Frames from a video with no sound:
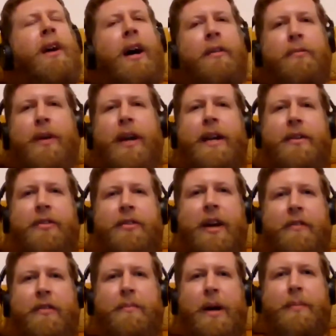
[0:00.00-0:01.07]
I
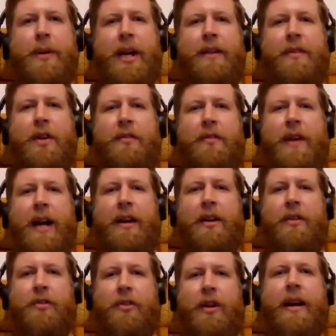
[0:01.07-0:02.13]
rediscovered my previous
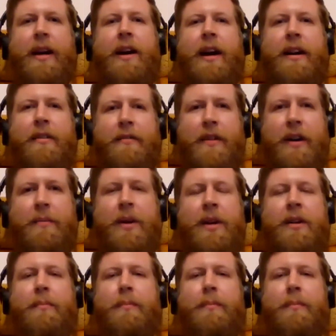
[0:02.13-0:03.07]
values, or I kind of um,